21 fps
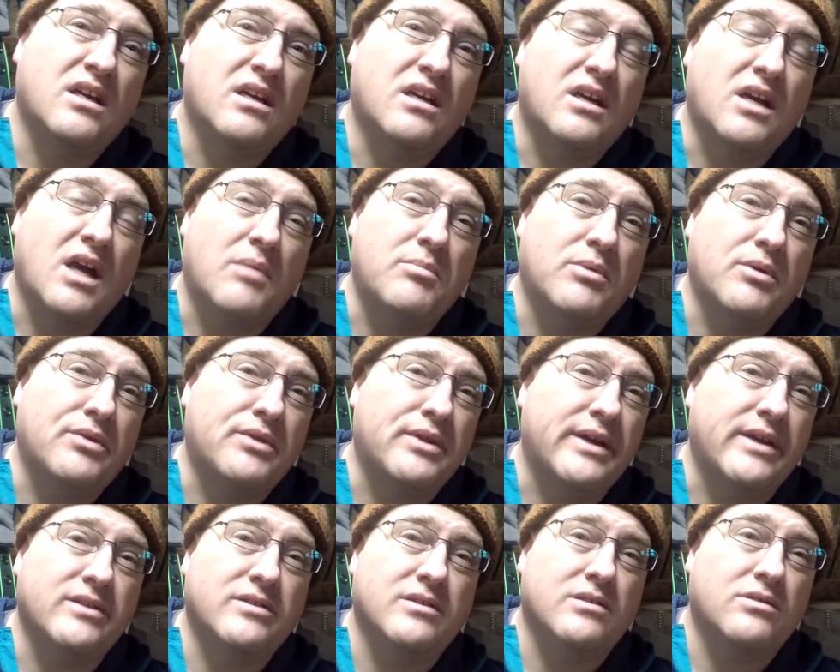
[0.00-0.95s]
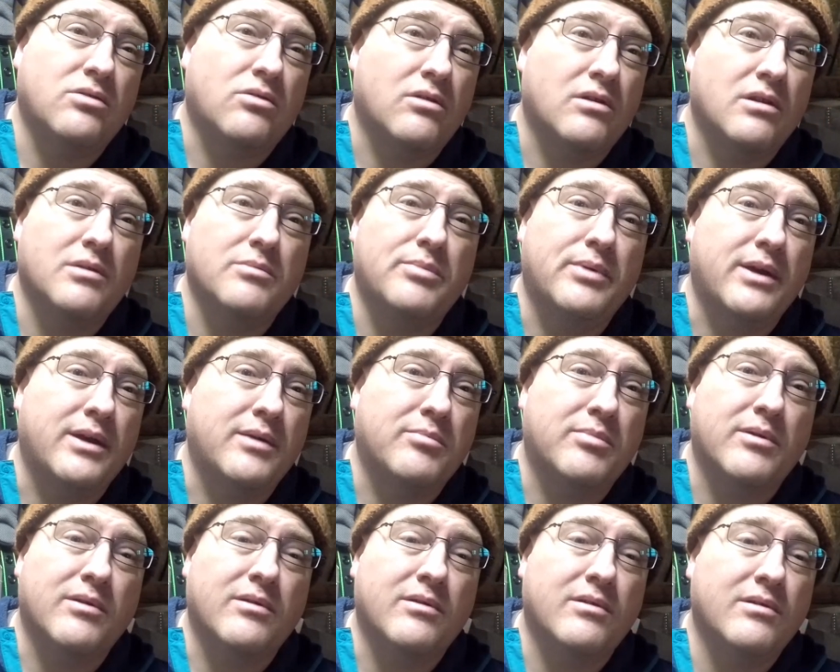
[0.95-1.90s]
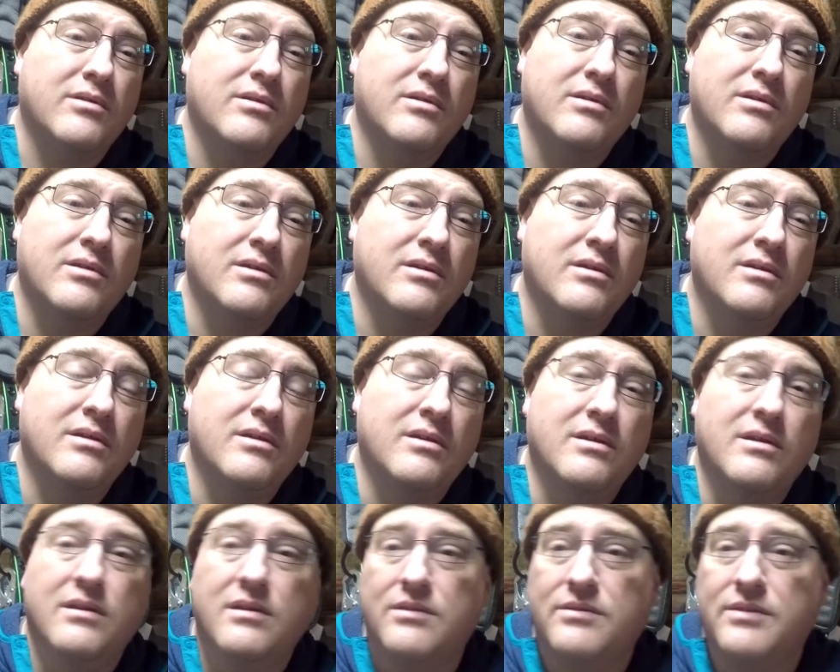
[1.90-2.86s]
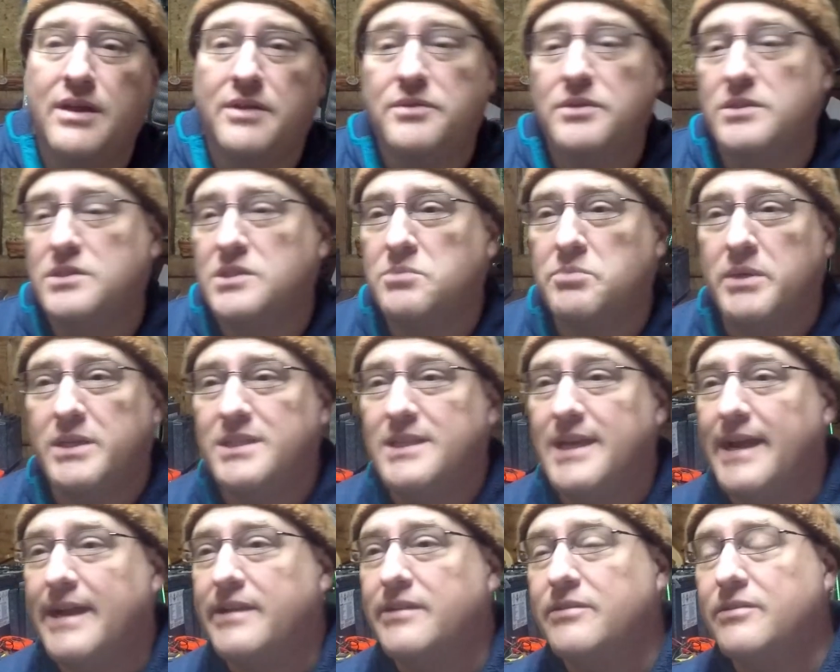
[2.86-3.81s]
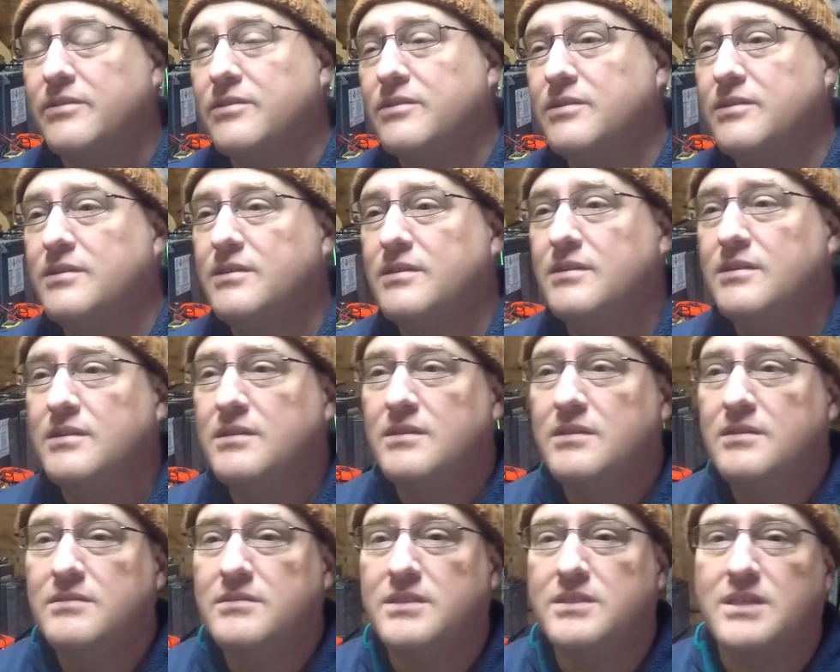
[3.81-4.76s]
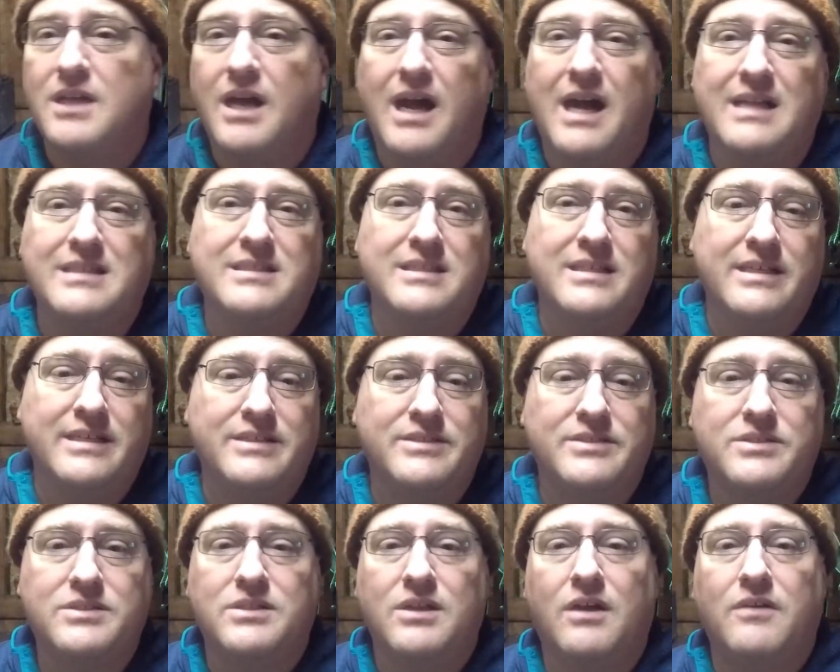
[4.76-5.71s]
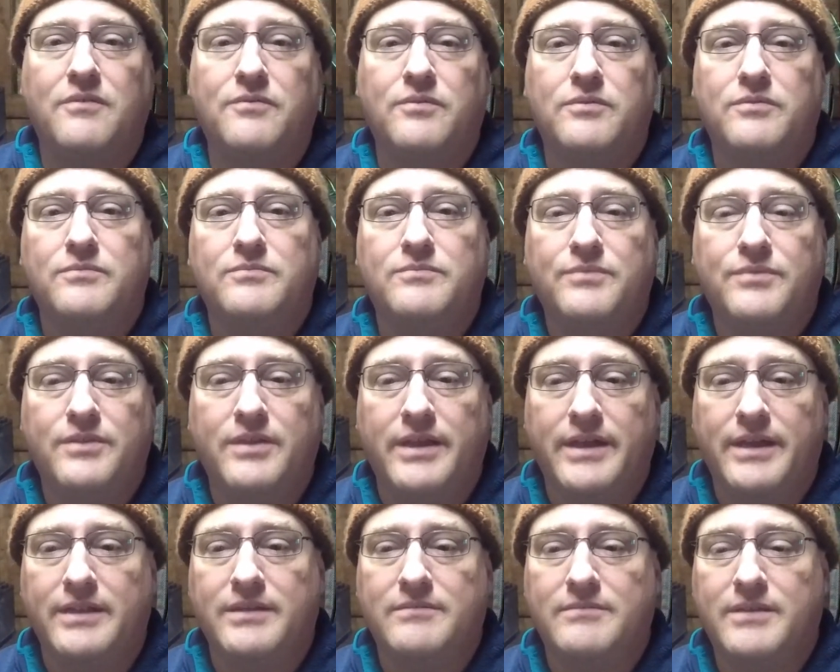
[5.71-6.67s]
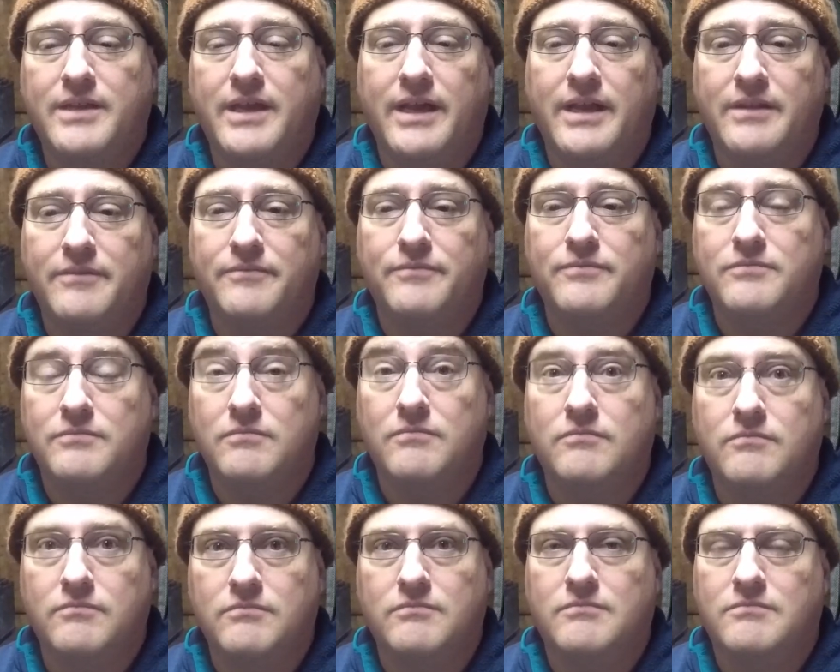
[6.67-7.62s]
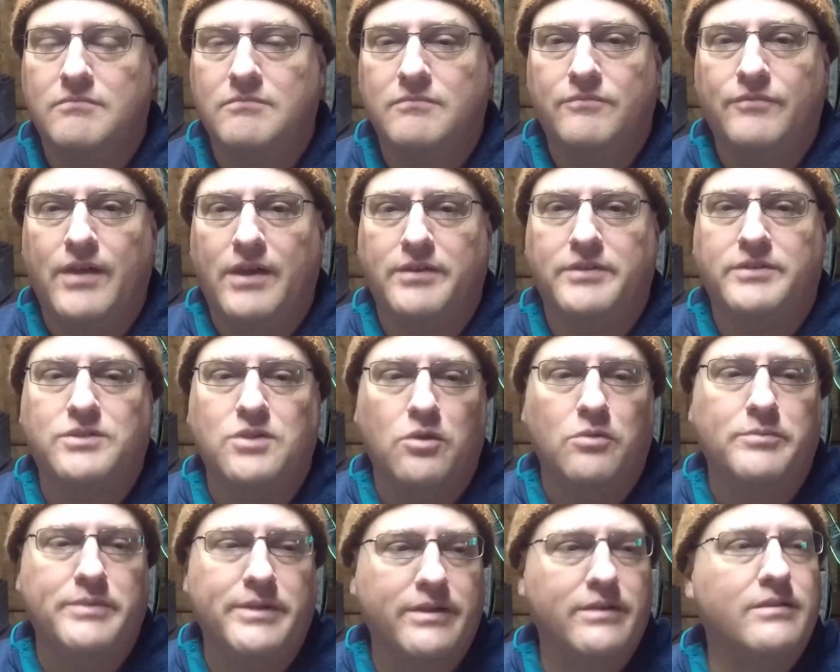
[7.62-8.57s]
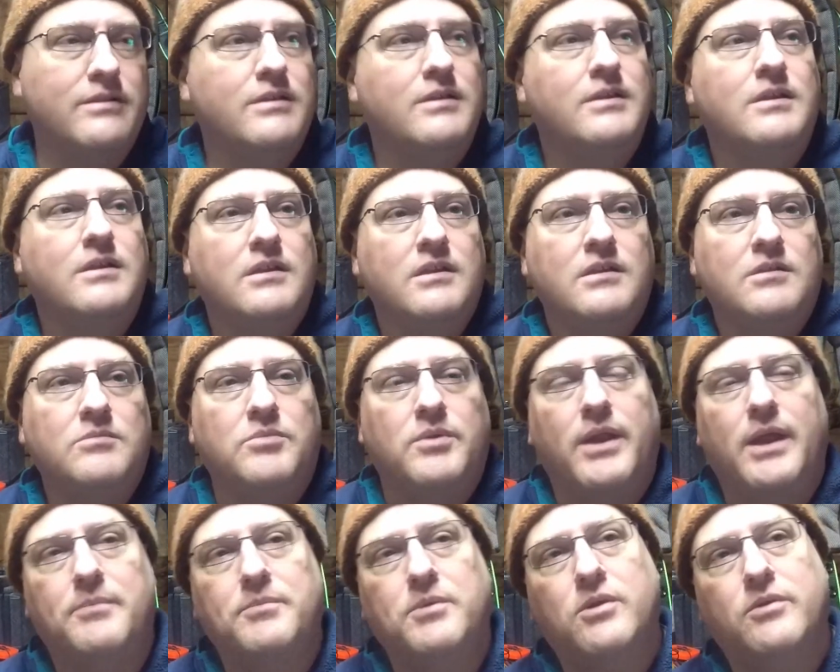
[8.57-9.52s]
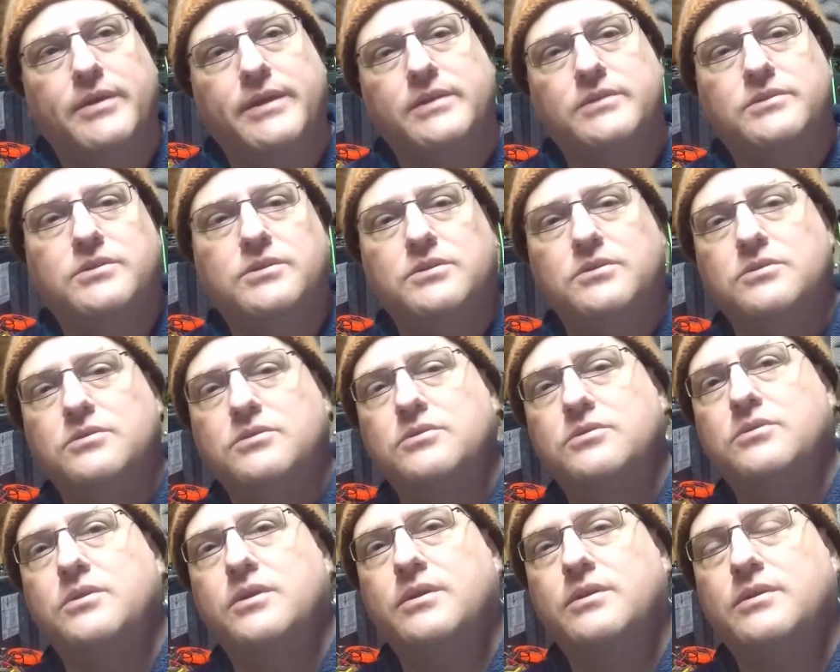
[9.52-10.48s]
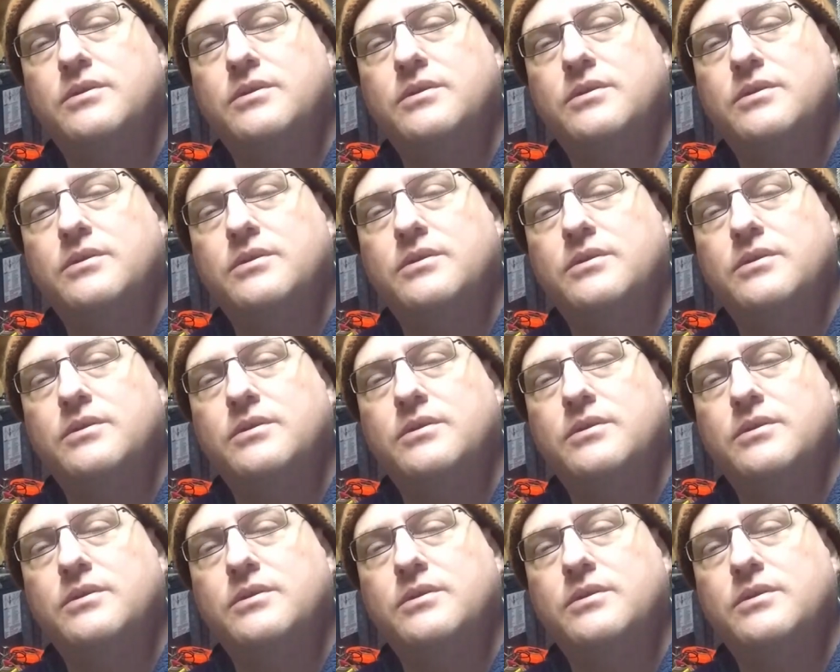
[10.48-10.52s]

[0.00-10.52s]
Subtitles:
a couple things of toilet paper, nothing spectacular, just odds and ends stuff that kind of found its home there. But I'm going to